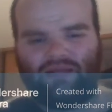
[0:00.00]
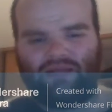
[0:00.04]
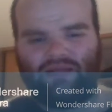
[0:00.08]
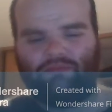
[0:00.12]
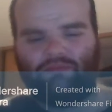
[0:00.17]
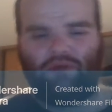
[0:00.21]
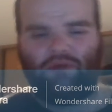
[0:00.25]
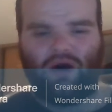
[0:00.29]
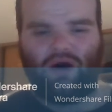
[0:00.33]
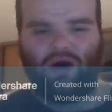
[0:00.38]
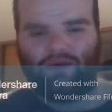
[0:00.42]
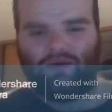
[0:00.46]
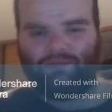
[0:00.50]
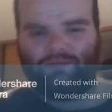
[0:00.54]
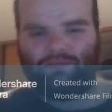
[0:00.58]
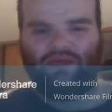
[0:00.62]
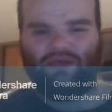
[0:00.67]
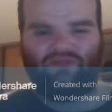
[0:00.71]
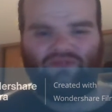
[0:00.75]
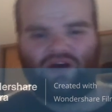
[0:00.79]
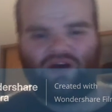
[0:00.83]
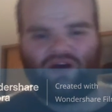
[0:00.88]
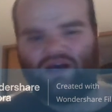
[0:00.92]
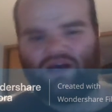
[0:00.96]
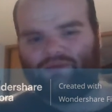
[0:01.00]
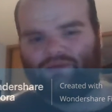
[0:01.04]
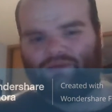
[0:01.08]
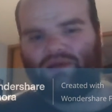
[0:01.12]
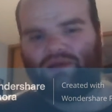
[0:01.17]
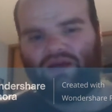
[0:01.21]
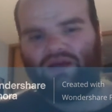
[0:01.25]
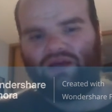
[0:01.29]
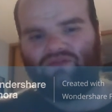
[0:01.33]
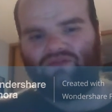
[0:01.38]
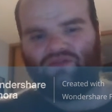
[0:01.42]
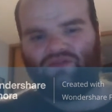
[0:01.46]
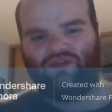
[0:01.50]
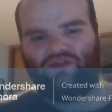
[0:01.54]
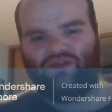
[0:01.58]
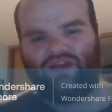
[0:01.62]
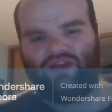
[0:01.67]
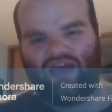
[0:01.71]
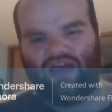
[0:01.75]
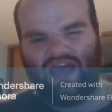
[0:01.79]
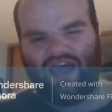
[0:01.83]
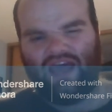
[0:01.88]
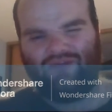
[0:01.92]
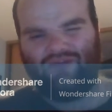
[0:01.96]
the poppy vibe and
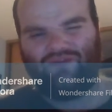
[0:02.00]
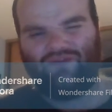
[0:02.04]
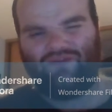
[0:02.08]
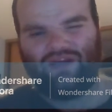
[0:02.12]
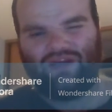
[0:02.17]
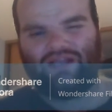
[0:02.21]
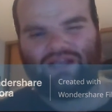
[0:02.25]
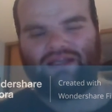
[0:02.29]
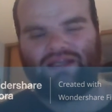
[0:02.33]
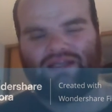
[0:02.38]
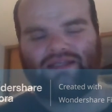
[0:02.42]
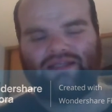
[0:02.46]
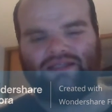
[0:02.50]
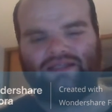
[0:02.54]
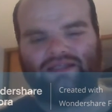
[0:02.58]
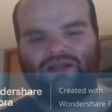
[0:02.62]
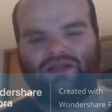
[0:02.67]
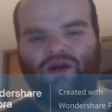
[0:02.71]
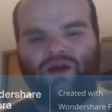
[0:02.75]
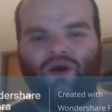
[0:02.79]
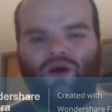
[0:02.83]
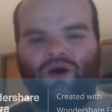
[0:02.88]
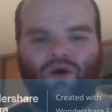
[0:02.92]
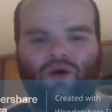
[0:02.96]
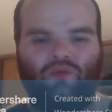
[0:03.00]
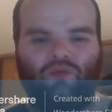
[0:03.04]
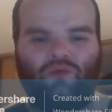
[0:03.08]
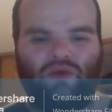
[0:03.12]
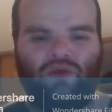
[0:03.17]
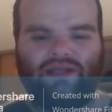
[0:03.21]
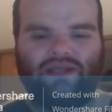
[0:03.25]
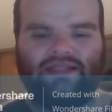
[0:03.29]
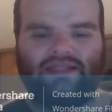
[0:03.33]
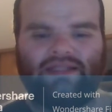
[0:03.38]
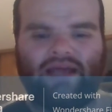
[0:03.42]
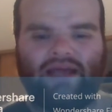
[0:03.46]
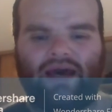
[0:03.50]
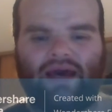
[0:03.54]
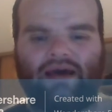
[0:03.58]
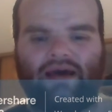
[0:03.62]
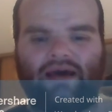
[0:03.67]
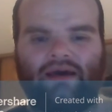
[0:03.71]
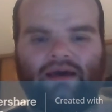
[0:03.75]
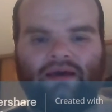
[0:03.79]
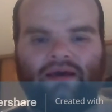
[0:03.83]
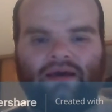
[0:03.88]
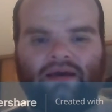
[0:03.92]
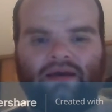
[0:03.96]
everything, the heaviness. Where's
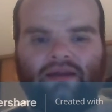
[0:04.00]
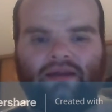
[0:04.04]
that?